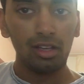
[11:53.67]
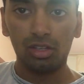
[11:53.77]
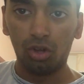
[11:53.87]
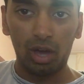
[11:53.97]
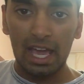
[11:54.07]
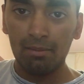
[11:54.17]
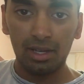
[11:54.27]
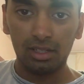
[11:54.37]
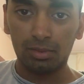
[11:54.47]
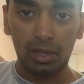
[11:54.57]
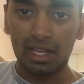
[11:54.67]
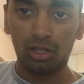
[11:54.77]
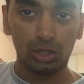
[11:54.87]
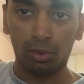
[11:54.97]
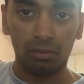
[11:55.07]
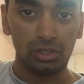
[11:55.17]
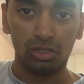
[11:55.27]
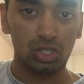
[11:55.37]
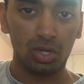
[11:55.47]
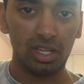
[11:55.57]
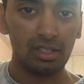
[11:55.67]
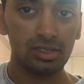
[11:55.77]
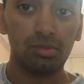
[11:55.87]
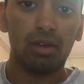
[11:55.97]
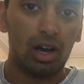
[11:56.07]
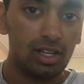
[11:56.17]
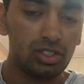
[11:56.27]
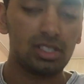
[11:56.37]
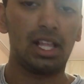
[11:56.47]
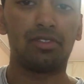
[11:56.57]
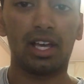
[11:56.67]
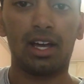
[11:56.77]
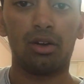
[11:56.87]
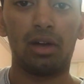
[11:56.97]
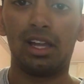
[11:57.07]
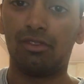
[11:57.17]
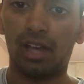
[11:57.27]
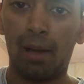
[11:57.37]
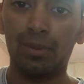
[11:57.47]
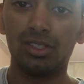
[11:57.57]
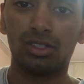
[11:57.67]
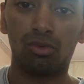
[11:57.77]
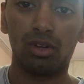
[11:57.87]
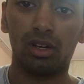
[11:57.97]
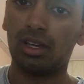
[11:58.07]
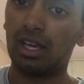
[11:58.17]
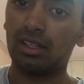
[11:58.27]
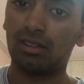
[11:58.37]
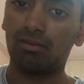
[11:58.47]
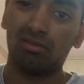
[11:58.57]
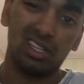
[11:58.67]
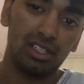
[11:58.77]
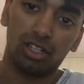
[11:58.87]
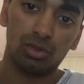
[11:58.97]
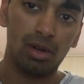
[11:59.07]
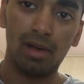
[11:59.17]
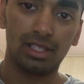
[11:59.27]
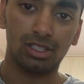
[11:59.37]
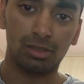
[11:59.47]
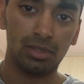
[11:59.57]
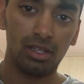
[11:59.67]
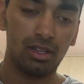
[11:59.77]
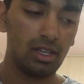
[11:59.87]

You're not aiming to play those bottom 2 strings. I just left it out, and if it happens to hit, it doesn't really matter to me,